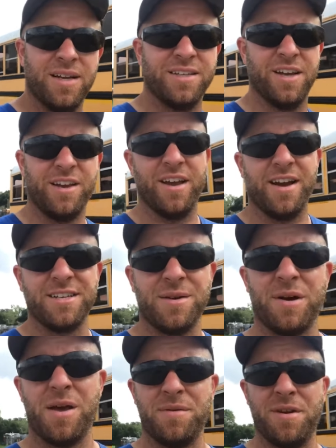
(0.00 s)
tell you guys I
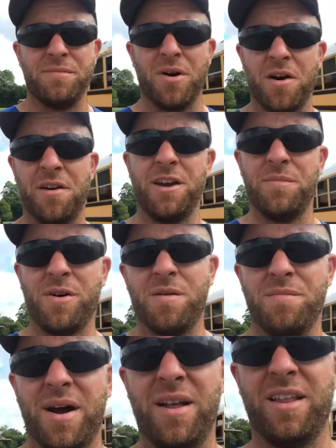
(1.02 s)
might be embarking
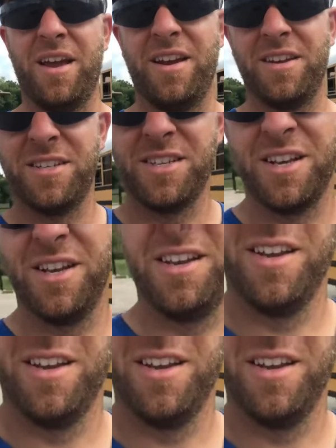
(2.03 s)
upon my latest